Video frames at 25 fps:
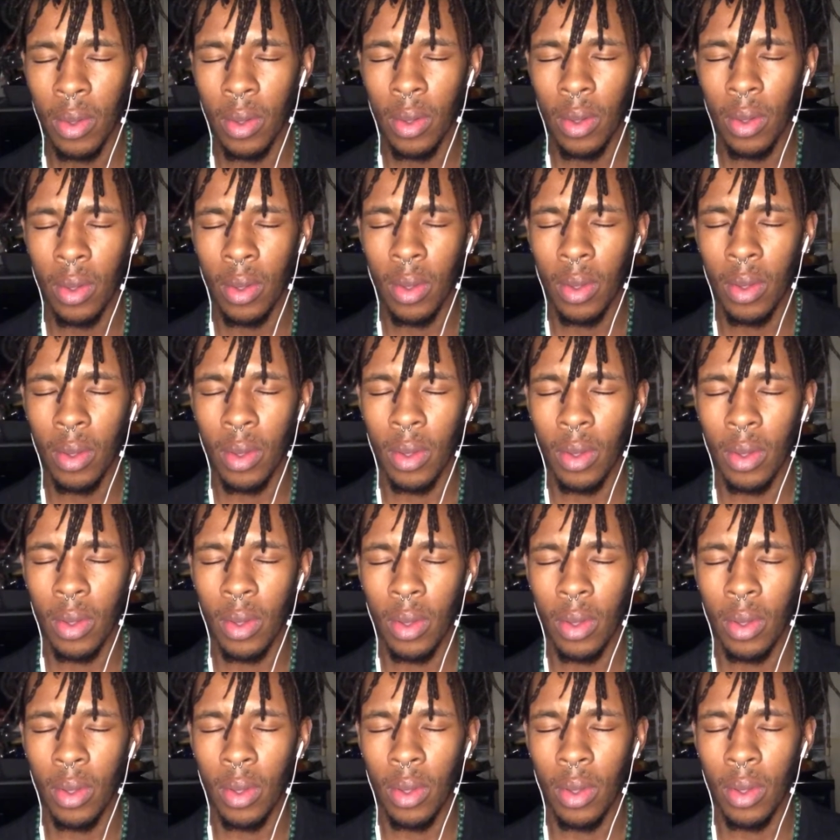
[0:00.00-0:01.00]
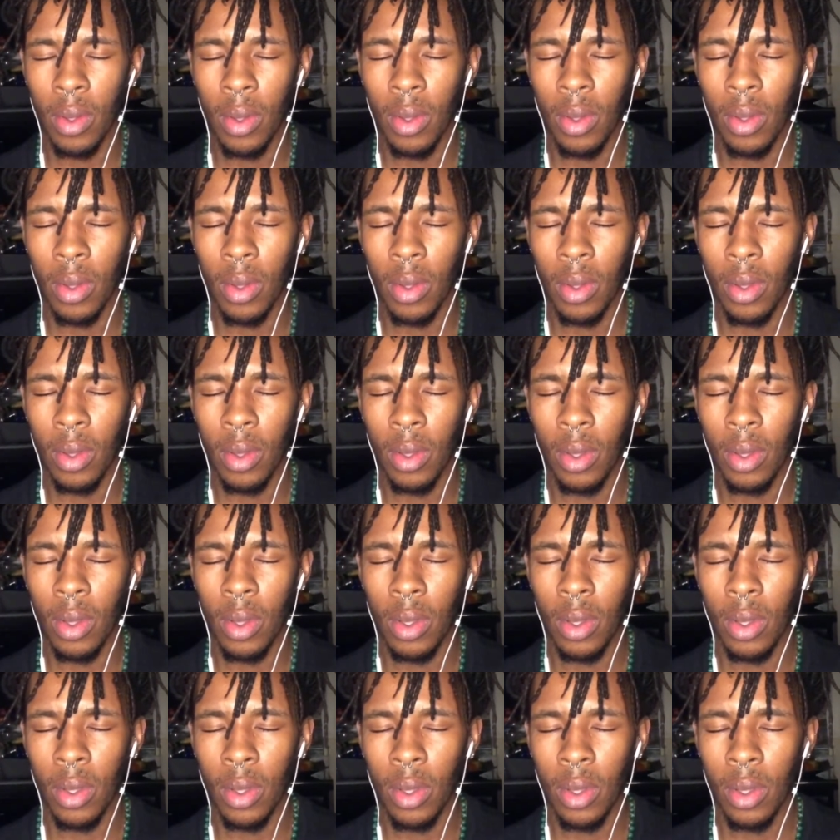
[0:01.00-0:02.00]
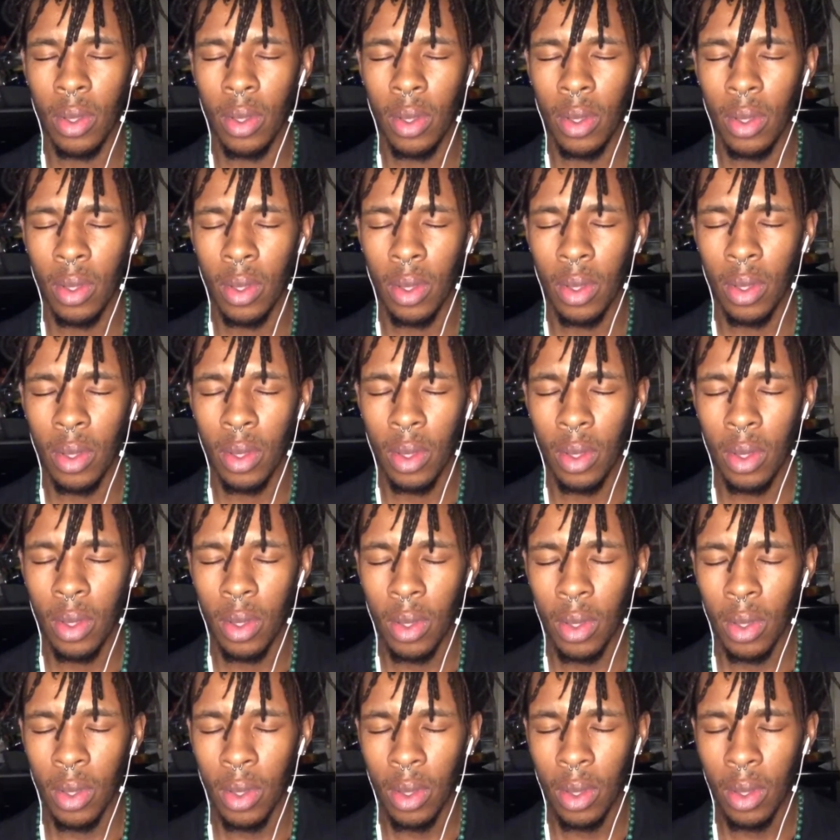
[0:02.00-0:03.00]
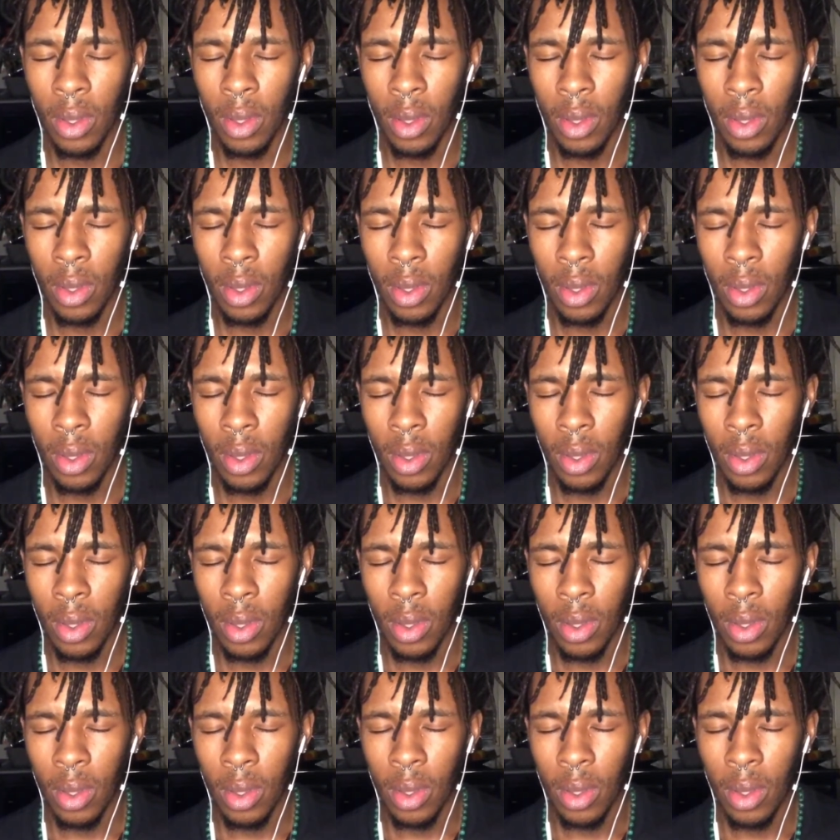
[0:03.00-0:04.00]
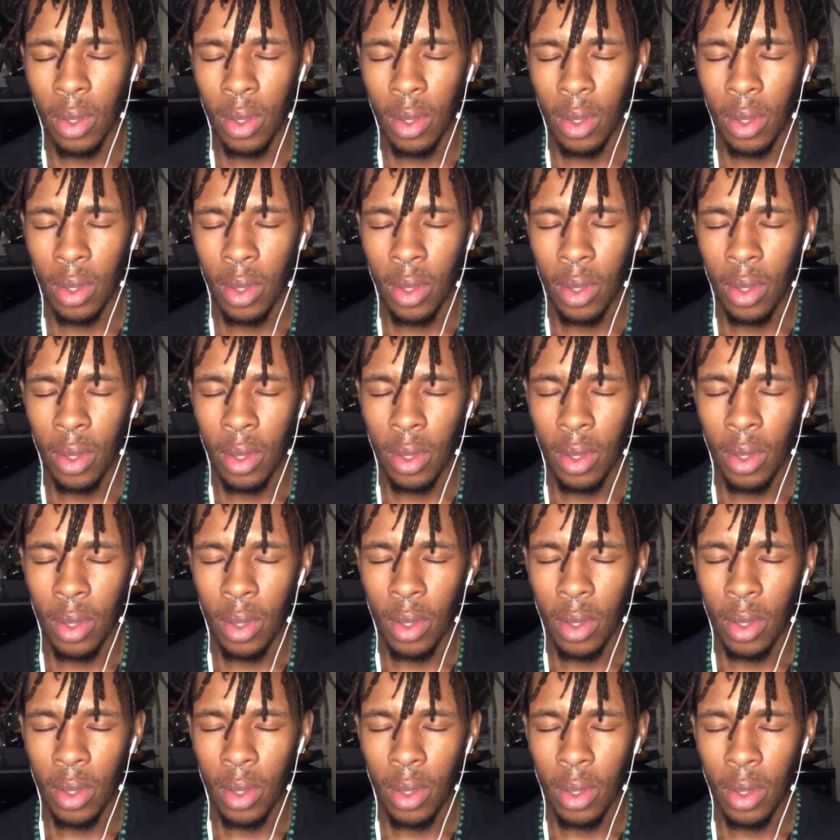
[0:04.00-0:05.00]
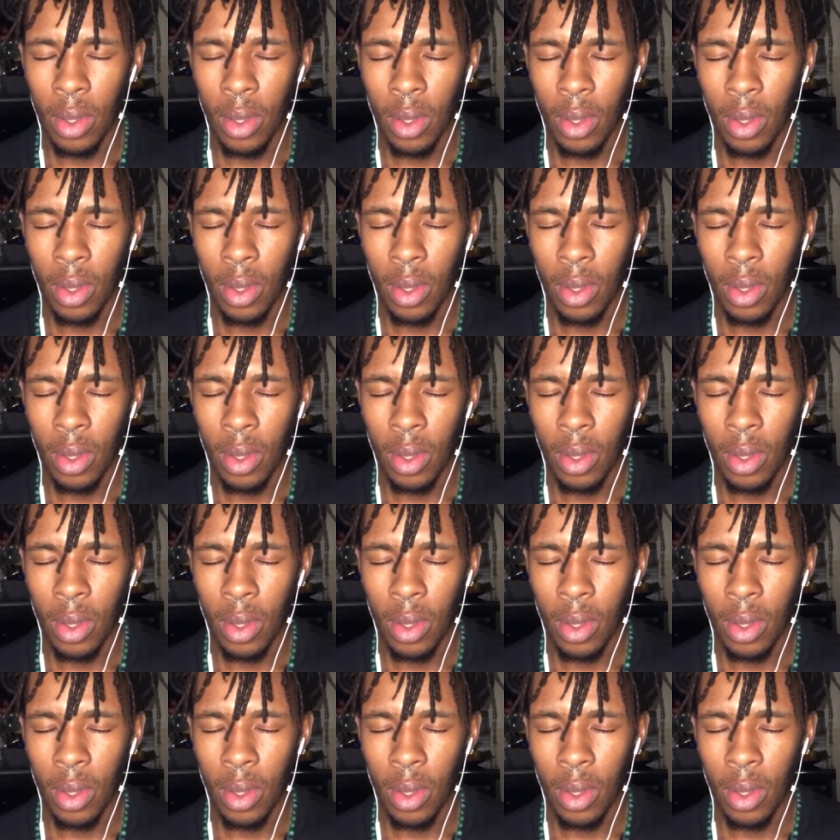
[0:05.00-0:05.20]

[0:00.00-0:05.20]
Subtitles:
[no speech]